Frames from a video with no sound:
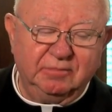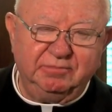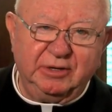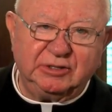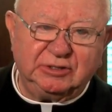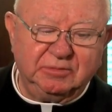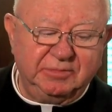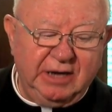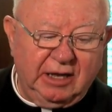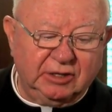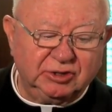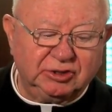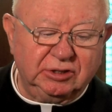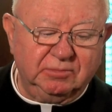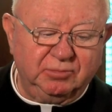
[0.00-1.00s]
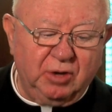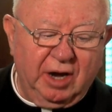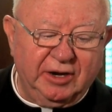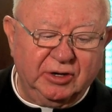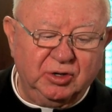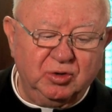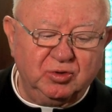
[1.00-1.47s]
Bishop Nelson
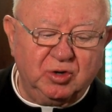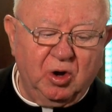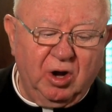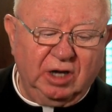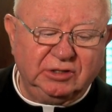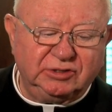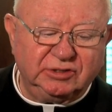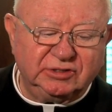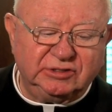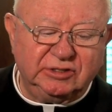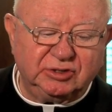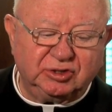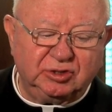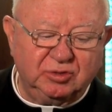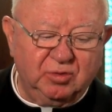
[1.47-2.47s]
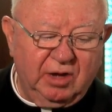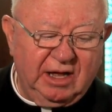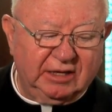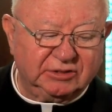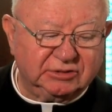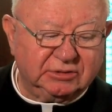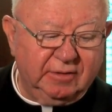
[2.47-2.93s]
brought a new consciousness to
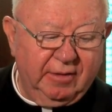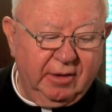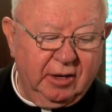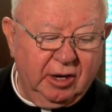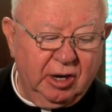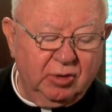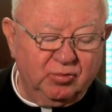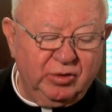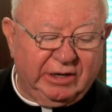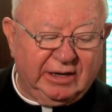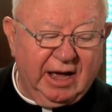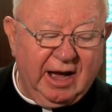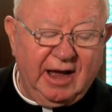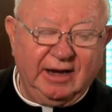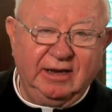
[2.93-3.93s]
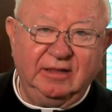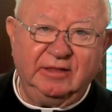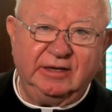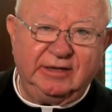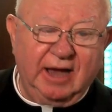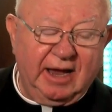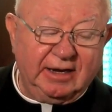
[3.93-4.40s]
us regarding
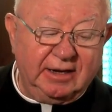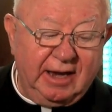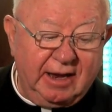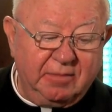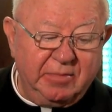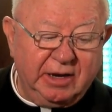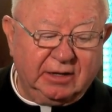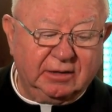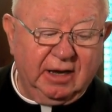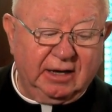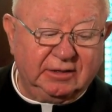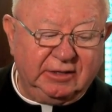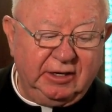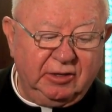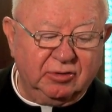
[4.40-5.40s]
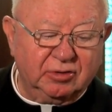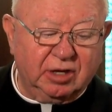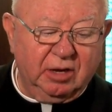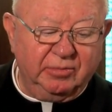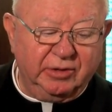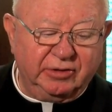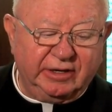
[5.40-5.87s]
the dynamic Latino
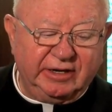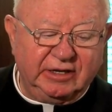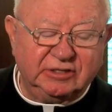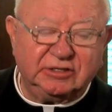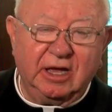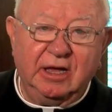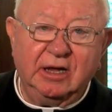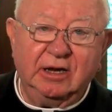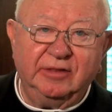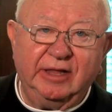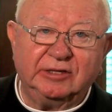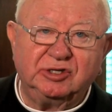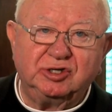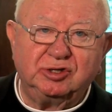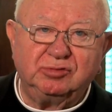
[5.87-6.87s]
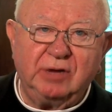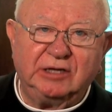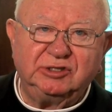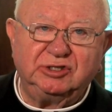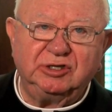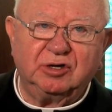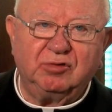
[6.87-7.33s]
communities that
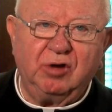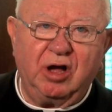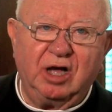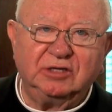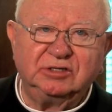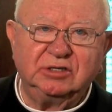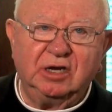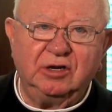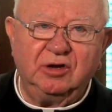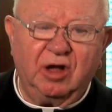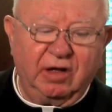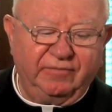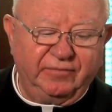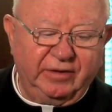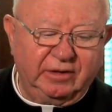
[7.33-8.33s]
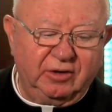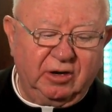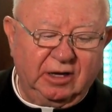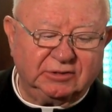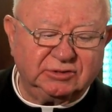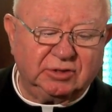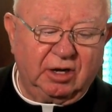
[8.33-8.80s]
stretch across
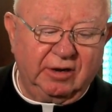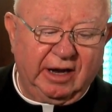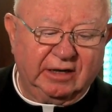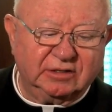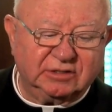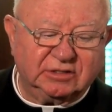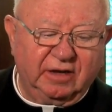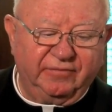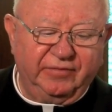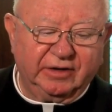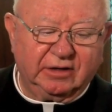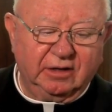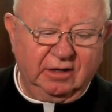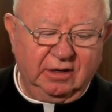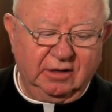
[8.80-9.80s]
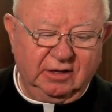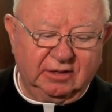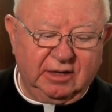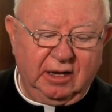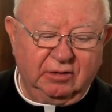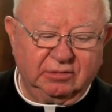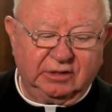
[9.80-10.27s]
Nassau and Suffolk
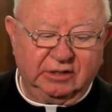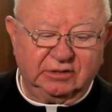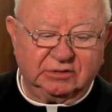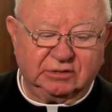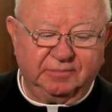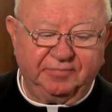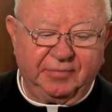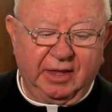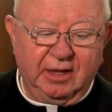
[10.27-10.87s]
counties.